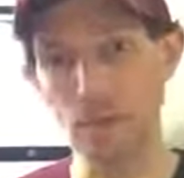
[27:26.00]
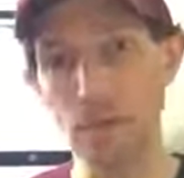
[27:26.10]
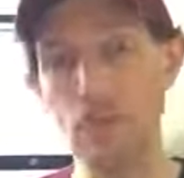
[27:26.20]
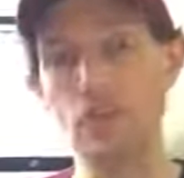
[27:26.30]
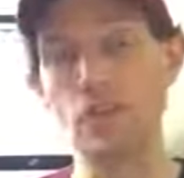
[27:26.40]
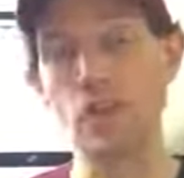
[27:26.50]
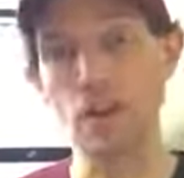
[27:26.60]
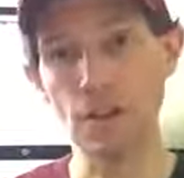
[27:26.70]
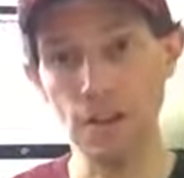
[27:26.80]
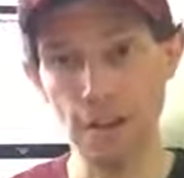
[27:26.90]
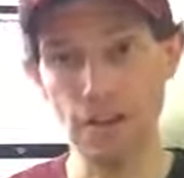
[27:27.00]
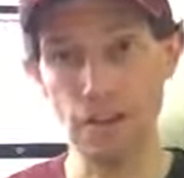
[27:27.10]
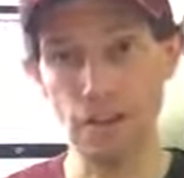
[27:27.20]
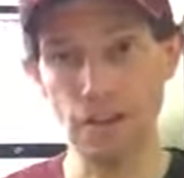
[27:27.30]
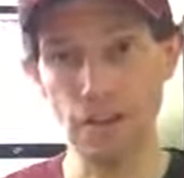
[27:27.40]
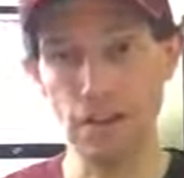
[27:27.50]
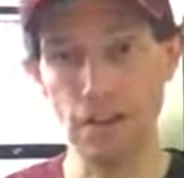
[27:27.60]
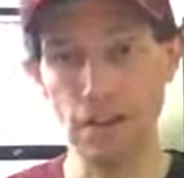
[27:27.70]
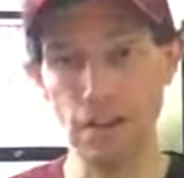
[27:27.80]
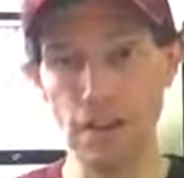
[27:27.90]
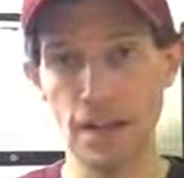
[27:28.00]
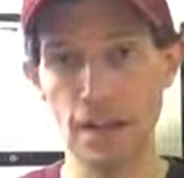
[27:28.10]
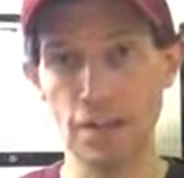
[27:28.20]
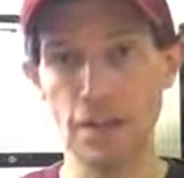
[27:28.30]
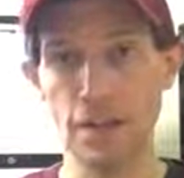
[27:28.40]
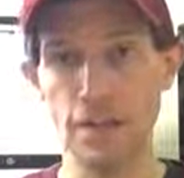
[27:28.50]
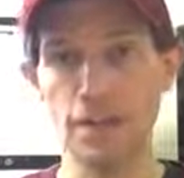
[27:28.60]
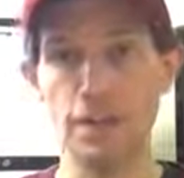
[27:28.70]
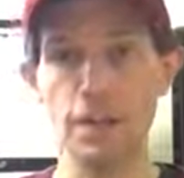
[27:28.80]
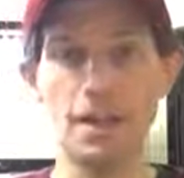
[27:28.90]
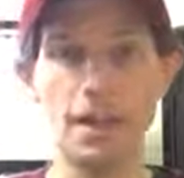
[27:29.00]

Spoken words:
this long latency that's taking place.